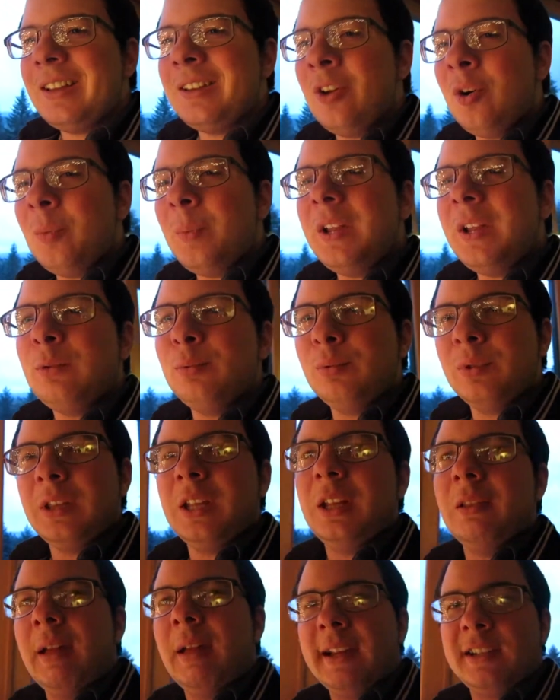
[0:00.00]
Nobody
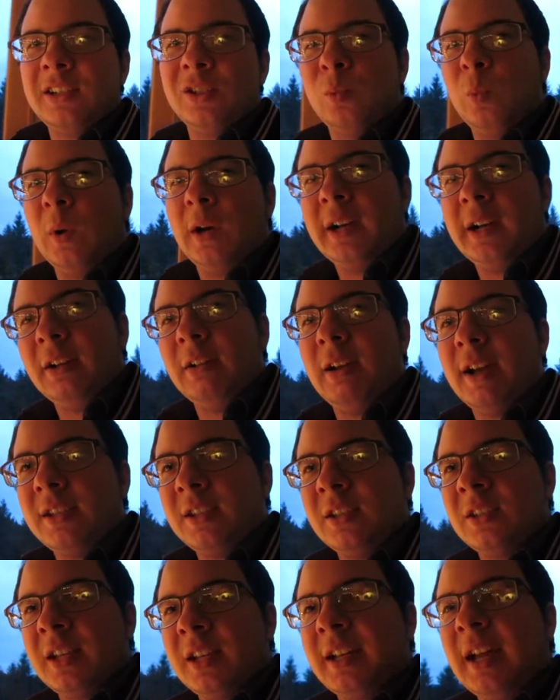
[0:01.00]
really likes wearing
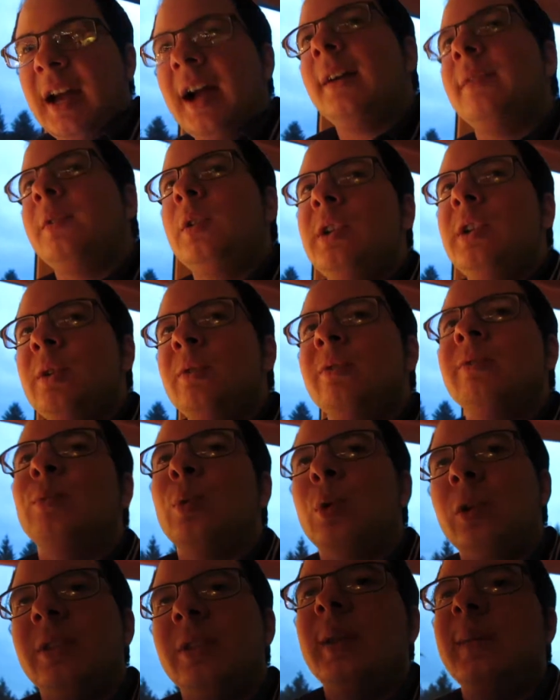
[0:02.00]
glasses. Like, after you've
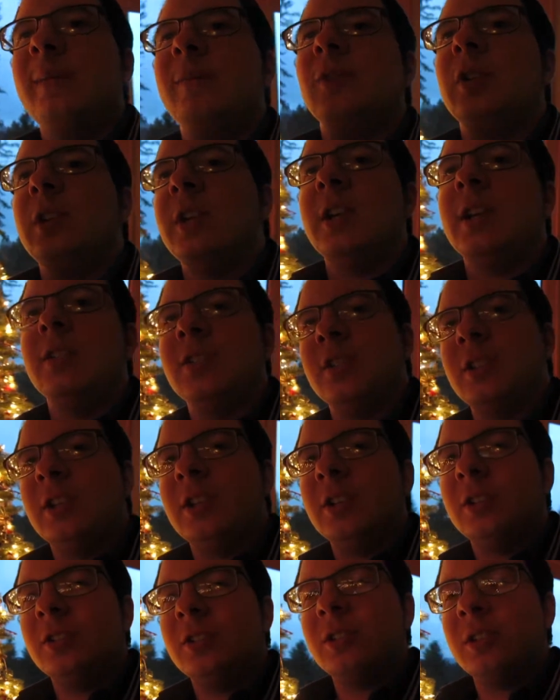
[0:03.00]
worn them for years and
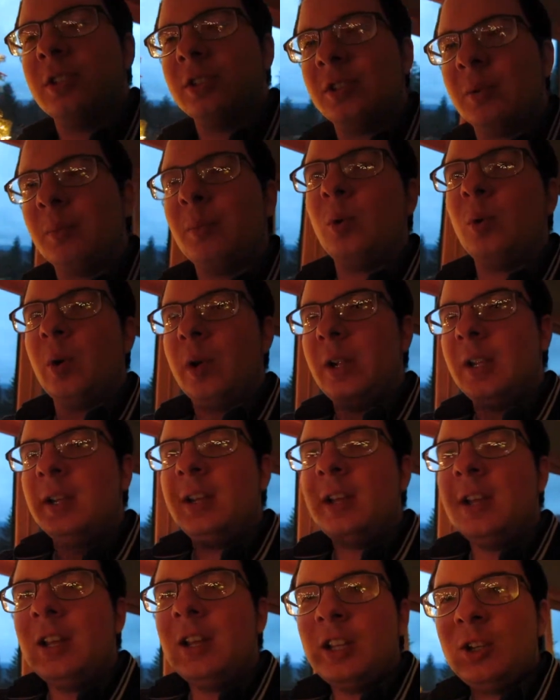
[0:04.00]
years, there's a point,
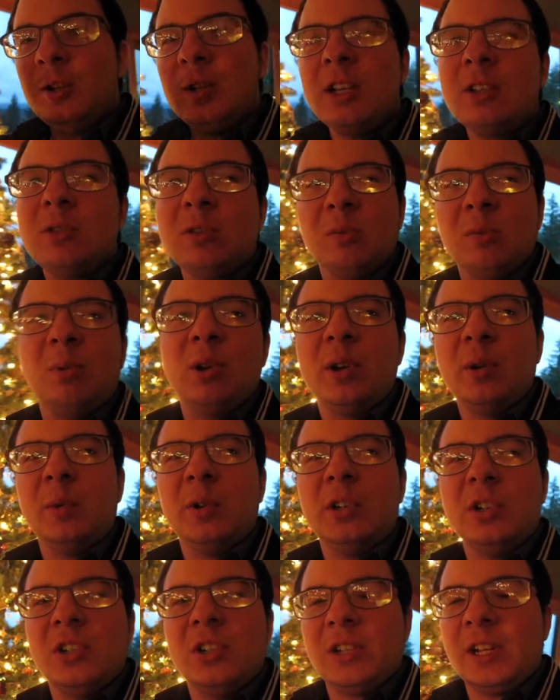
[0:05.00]
you get to a point
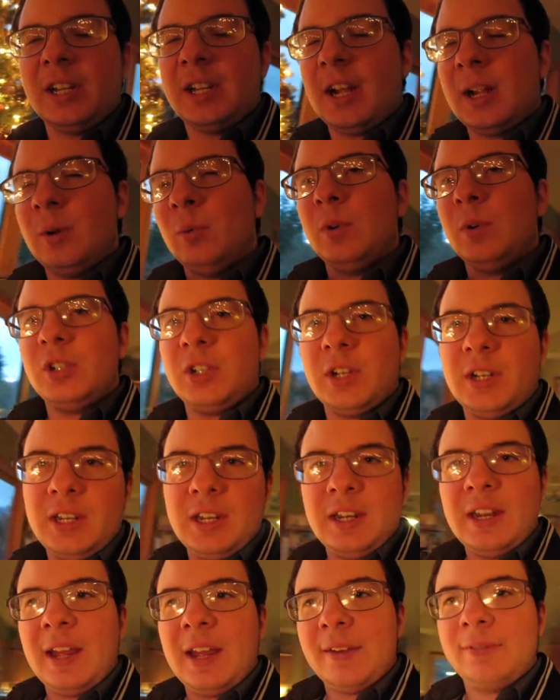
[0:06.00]
where you're just like, I wish I
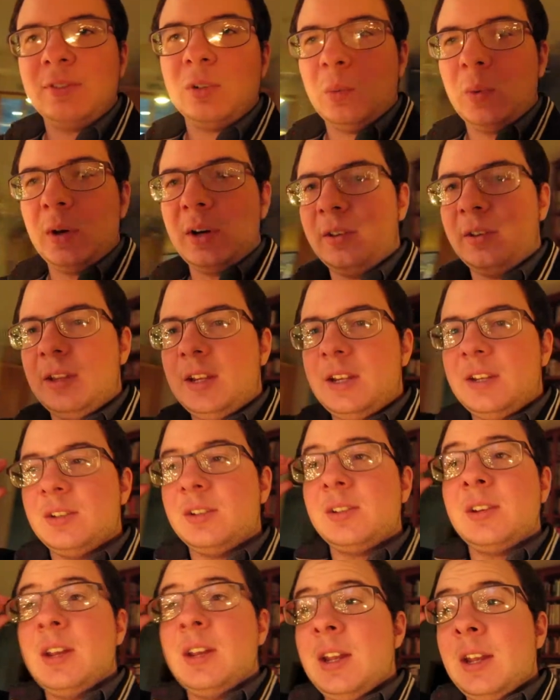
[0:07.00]
didn't have to wear
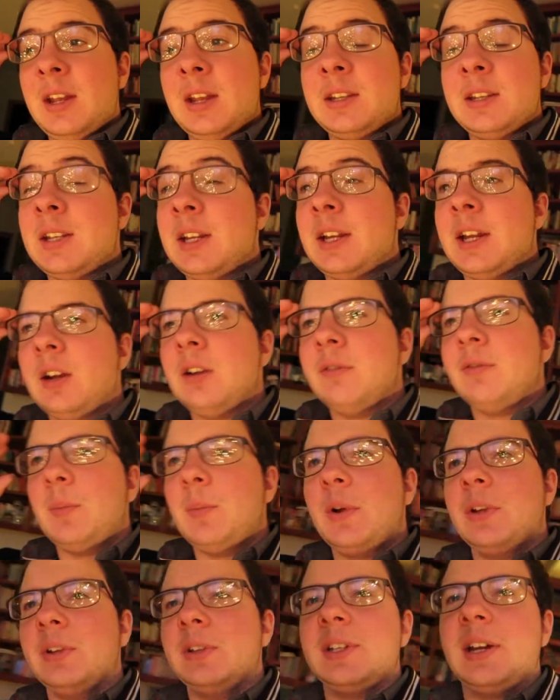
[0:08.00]
these and take care of
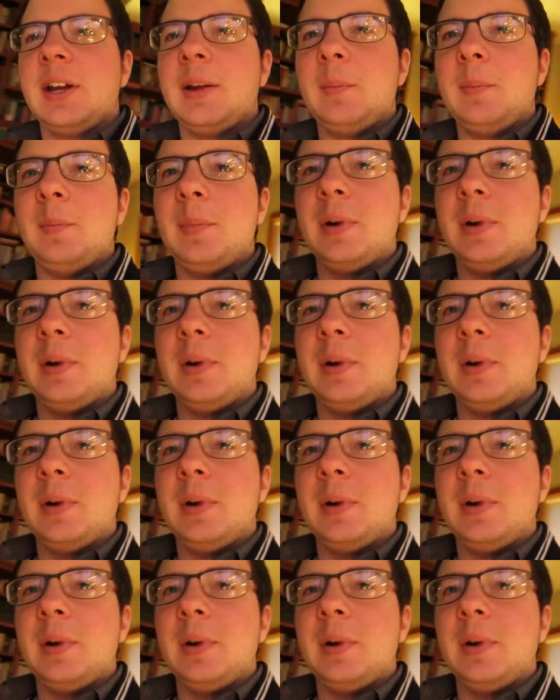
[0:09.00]
them all the time.